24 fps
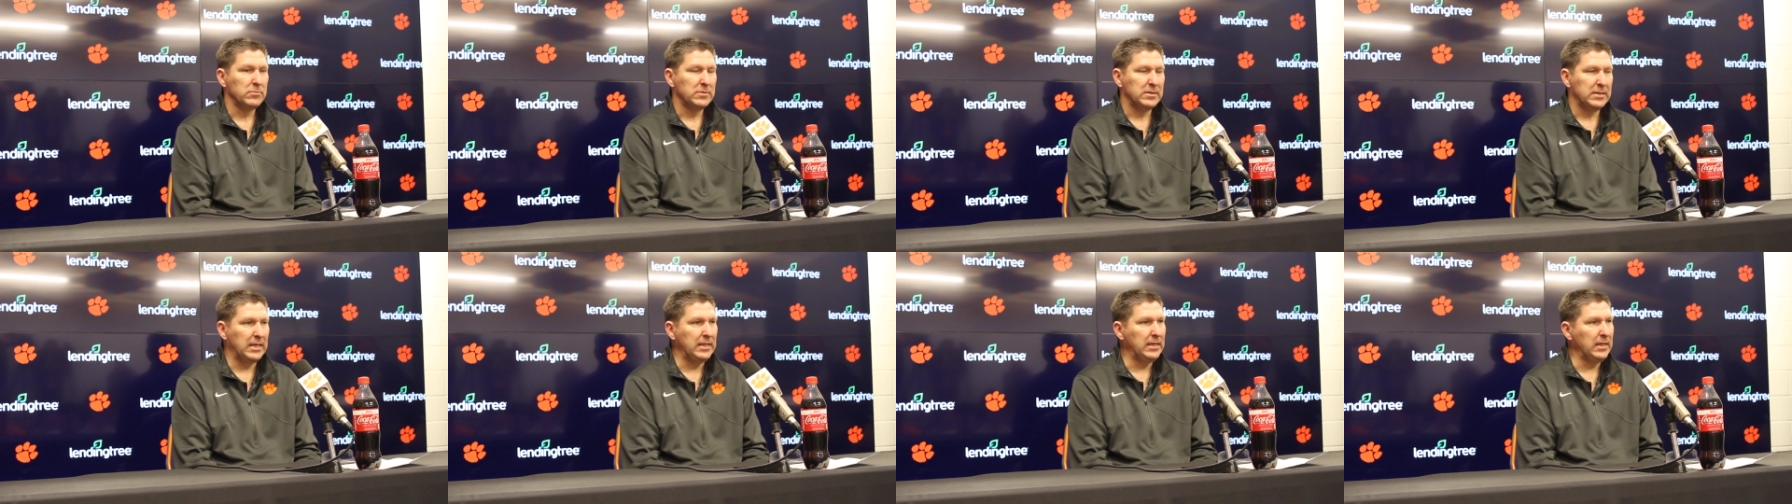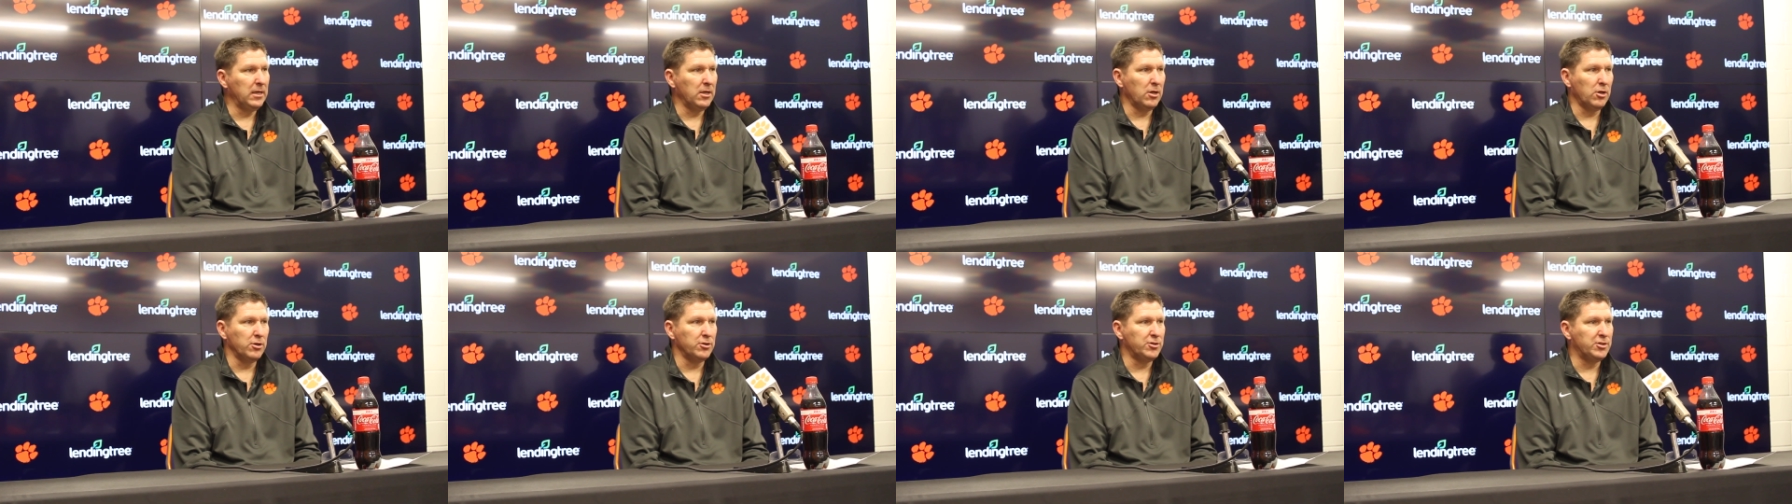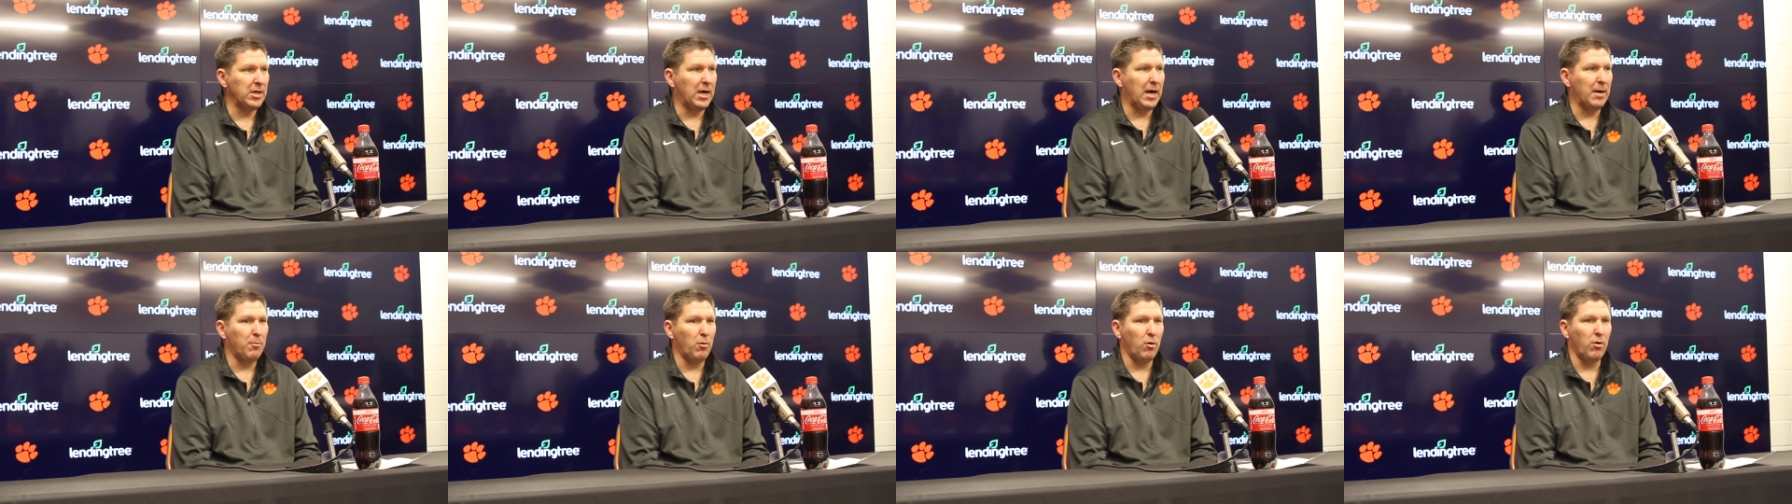They did a good
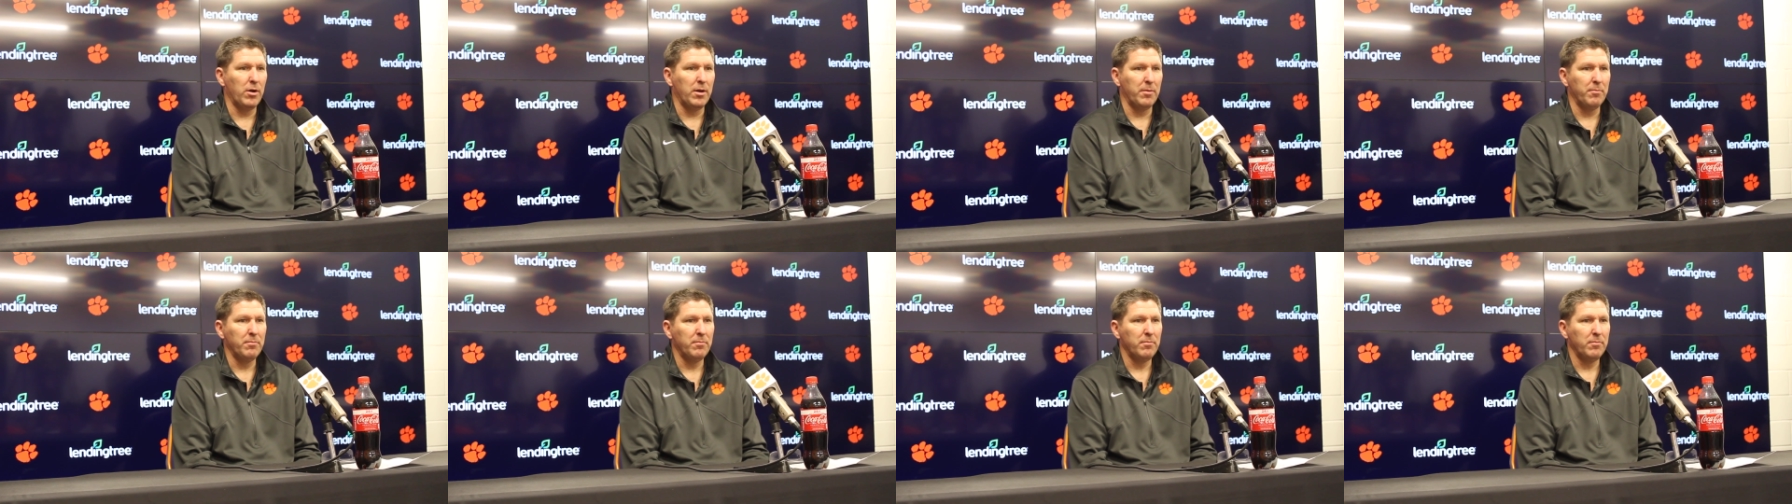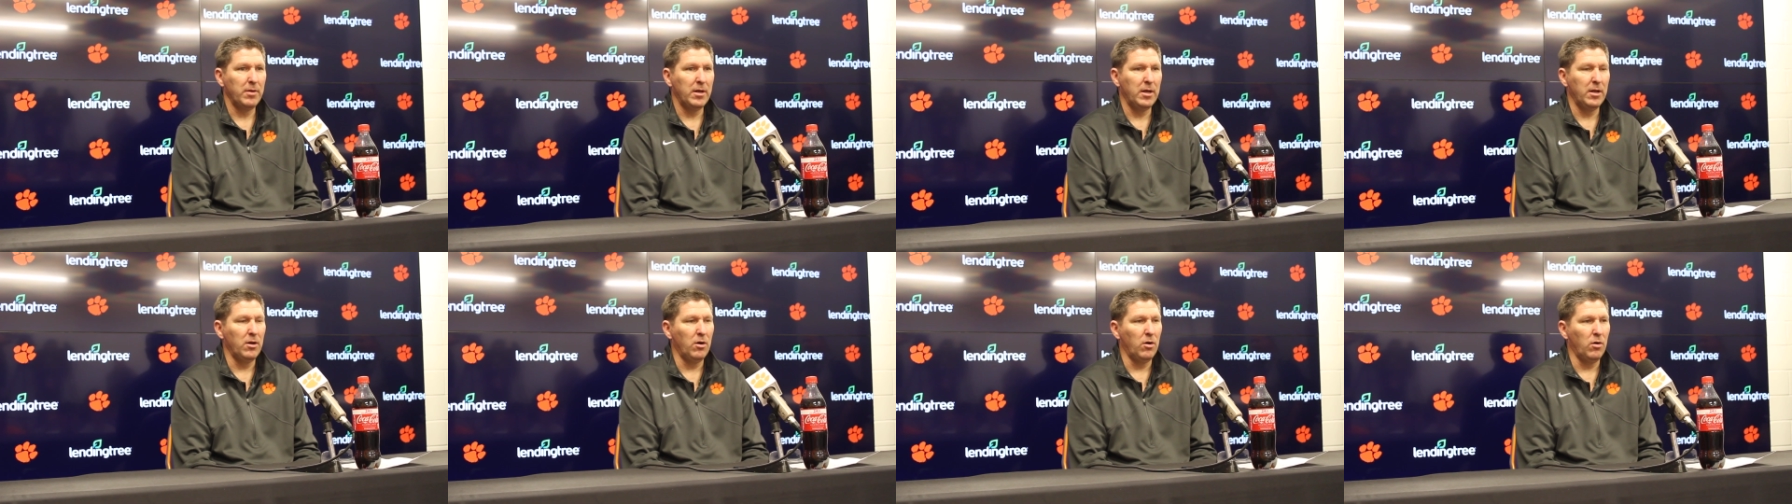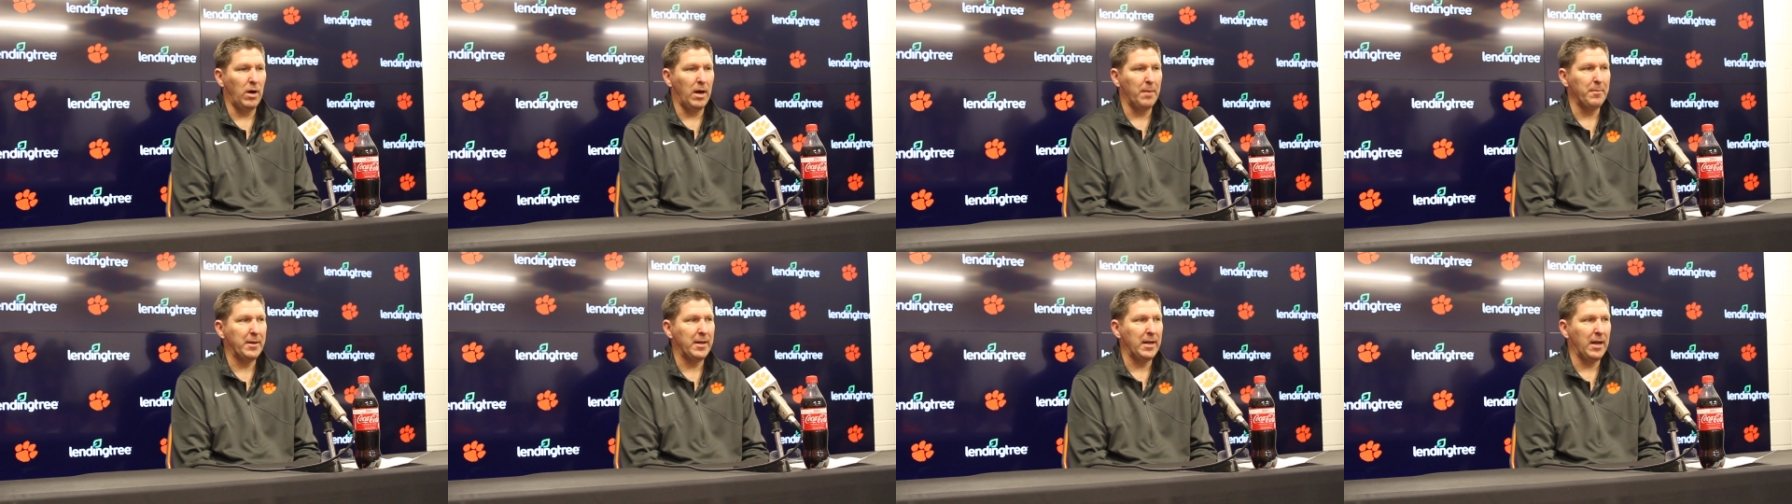job on him. You know,
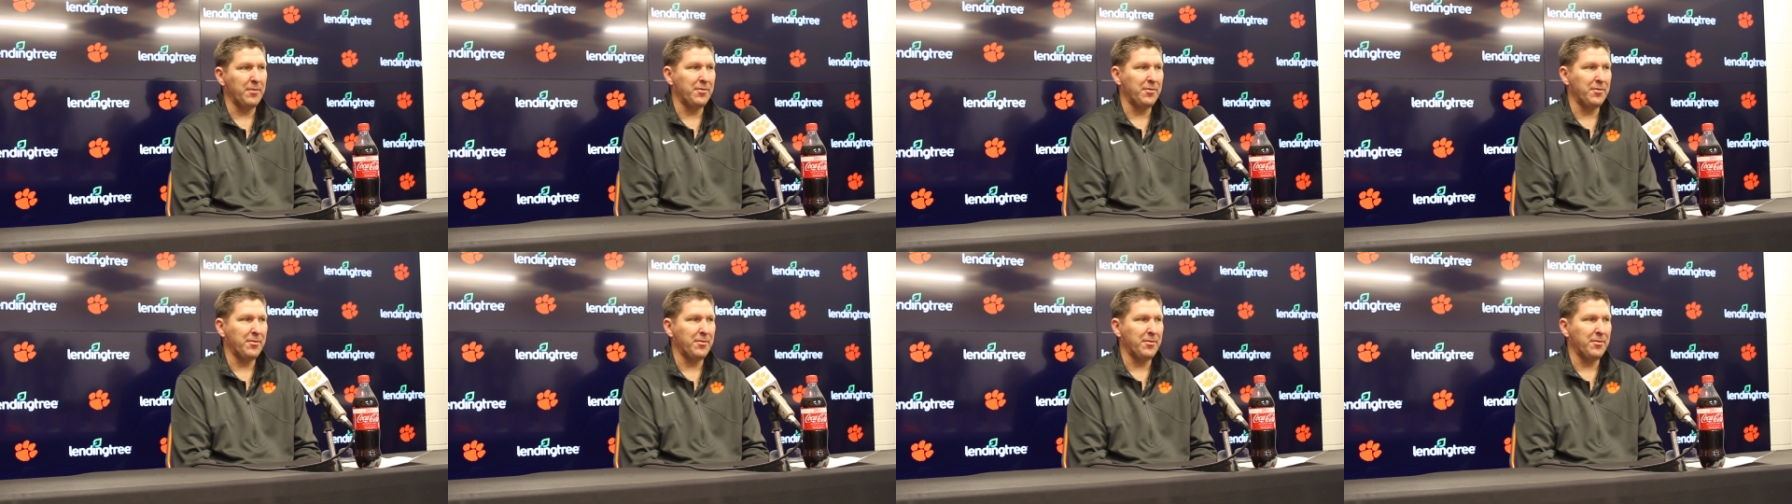I mean,